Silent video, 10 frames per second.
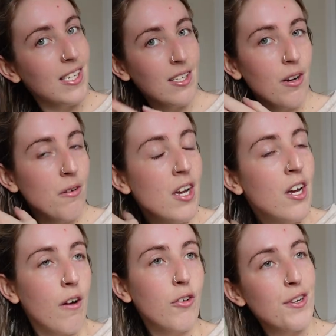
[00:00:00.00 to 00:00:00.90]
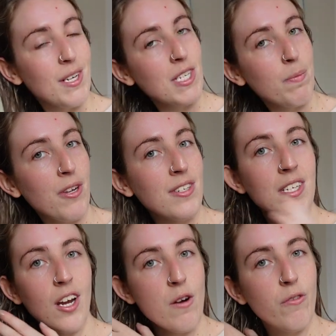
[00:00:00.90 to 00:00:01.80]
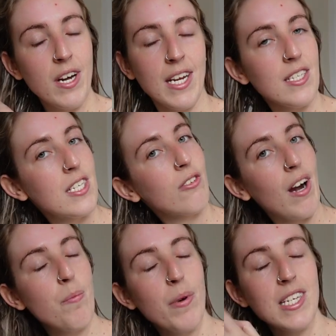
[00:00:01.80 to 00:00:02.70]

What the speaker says: So of course it was sponsored over on Instagram, but